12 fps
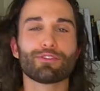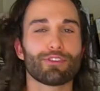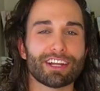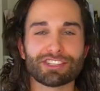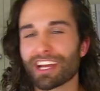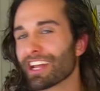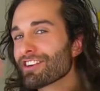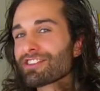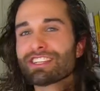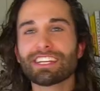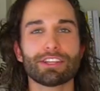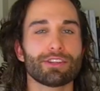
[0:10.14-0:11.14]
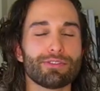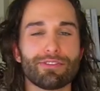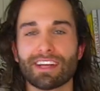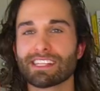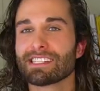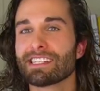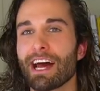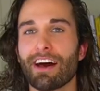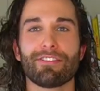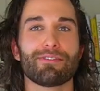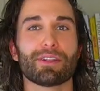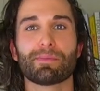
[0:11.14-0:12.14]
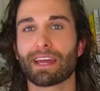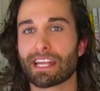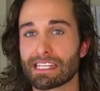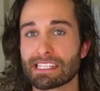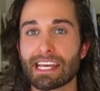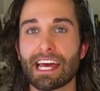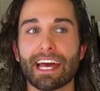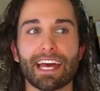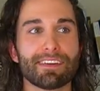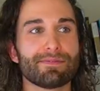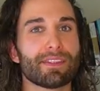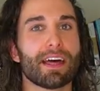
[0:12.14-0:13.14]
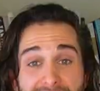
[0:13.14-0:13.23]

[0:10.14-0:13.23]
fresh energy, new fun stuff, what am I gonna say?